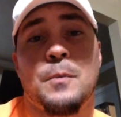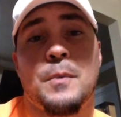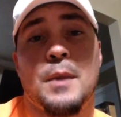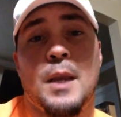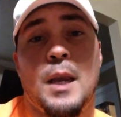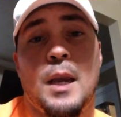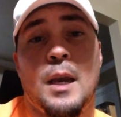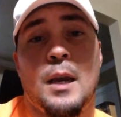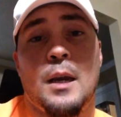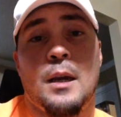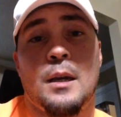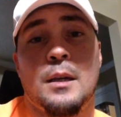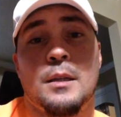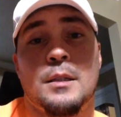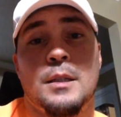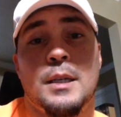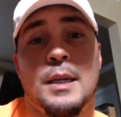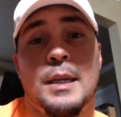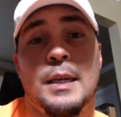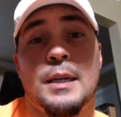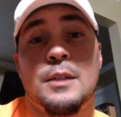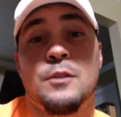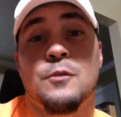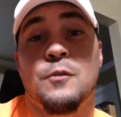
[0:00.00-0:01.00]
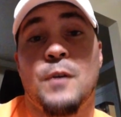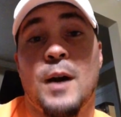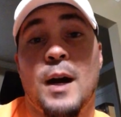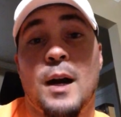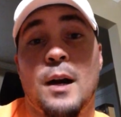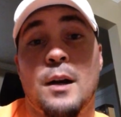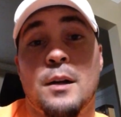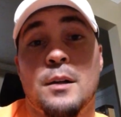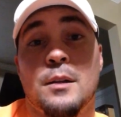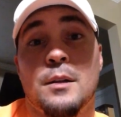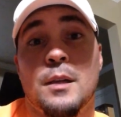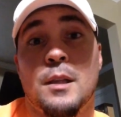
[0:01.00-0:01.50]
and he gets
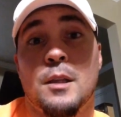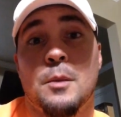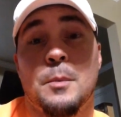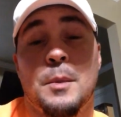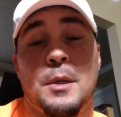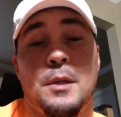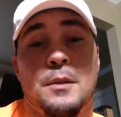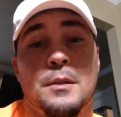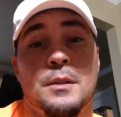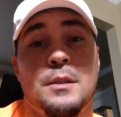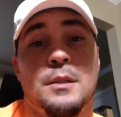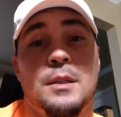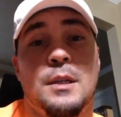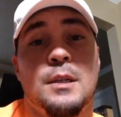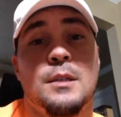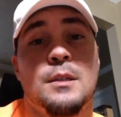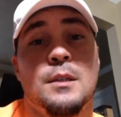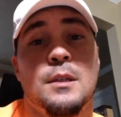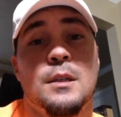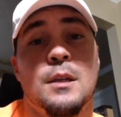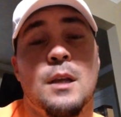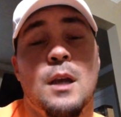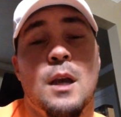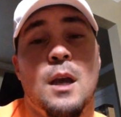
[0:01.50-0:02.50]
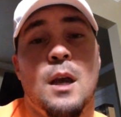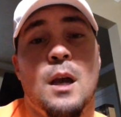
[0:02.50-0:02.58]
fired in the middle of the season.